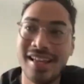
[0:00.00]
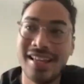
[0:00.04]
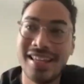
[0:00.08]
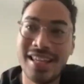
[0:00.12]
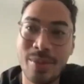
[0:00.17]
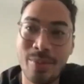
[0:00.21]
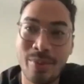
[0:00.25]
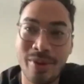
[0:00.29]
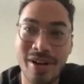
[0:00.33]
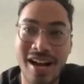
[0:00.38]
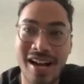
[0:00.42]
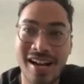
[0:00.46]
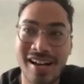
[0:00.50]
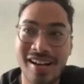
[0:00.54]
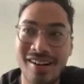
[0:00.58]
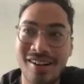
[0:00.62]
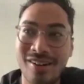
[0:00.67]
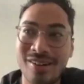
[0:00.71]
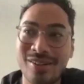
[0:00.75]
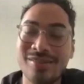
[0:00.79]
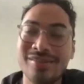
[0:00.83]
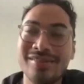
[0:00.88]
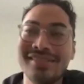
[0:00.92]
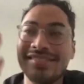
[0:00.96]
keep an eye
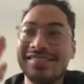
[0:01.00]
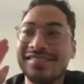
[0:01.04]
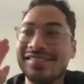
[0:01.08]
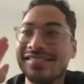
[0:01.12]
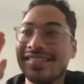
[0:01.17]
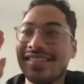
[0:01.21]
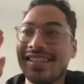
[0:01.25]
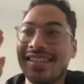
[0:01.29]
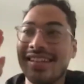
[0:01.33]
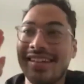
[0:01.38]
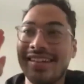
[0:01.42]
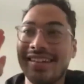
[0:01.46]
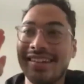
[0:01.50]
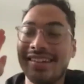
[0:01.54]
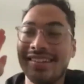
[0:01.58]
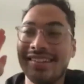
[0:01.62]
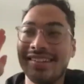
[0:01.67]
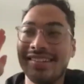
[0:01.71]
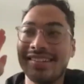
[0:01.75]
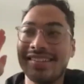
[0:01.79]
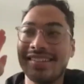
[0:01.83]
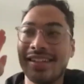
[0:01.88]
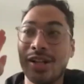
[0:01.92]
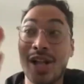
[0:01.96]
out.
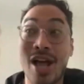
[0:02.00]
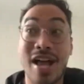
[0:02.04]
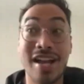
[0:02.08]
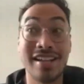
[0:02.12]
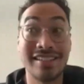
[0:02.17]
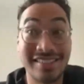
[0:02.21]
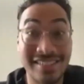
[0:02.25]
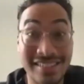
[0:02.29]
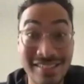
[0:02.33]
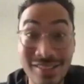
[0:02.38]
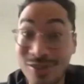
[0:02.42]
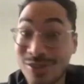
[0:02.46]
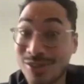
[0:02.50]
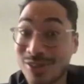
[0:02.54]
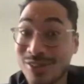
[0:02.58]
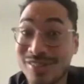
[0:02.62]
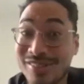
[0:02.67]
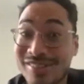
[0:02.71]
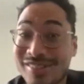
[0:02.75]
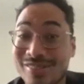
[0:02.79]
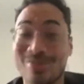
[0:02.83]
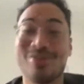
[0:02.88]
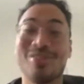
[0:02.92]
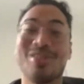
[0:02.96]
There's a lot of
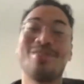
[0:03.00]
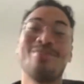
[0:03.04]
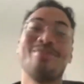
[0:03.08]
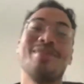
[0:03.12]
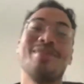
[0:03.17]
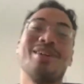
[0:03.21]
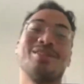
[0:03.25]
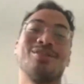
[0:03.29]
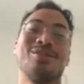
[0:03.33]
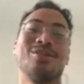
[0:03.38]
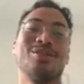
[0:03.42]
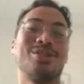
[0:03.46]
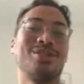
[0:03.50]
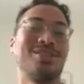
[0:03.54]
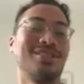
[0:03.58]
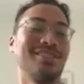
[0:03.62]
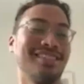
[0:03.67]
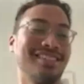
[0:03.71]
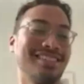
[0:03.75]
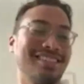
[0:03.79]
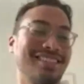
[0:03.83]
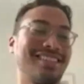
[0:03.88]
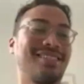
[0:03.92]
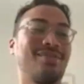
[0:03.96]
teasers. If you look at my
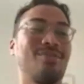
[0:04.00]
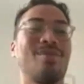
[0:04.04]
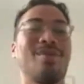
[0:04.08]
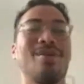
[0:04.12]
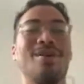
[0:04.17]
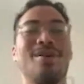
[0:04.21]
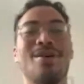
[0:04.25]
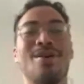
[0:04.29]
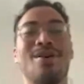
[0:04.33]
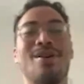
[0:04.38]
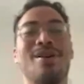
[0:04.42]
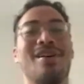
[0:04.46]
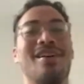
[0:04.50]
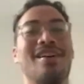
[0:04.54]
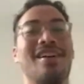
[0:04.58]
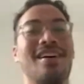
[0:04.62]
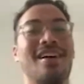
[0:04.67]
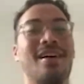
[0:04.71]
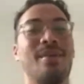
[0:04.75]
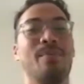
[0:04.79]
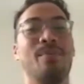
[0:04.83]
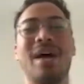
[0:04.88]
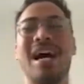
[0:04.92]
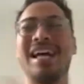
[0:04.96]
socials,
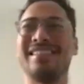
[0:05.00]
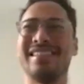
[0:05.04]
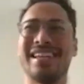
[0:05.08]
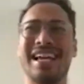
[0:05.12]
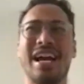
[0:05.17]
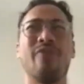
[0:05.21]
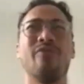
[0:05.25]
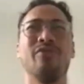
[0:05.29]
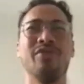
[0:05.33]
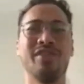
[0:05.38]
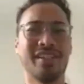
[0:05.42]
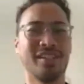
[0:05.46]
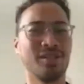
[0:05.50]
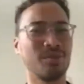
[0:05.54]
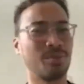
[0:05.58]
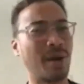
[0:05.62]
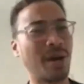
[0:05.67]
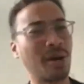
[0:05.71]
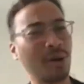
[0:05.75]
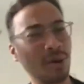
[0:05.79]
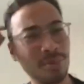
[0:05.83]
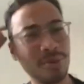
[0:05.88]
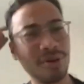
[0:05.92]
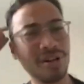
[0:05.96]
I think everything's
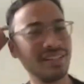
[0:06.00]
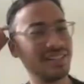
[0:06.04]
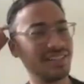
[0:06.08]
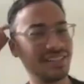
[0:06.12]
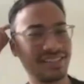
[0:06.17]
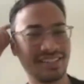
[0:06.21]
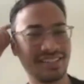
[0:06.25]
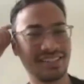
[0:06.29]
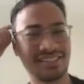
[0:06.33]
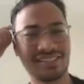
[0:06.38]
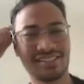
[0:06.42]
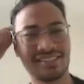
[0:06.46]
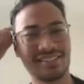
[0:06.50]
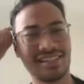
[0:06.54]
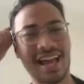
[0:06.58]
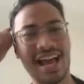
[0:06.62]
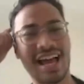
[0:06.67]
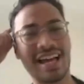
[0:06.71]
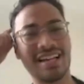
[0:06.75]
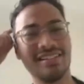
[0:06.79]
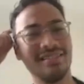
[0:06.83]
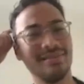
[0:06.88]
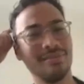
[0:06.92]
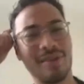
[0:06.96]
Michael Brun. It's just
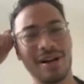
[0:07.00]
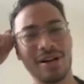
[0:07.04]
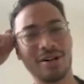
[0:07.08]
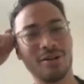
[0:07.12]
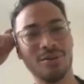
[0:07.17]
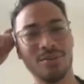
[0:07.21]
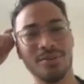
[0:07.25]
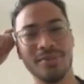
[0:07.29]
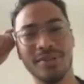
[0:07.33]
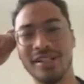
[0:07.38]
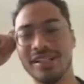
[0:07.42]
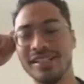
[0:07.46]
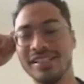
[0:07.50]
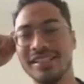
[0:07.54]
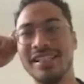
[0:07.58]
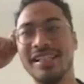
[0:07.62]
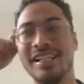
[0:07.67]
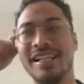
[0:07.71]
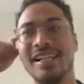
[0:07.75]
at Michael Brun.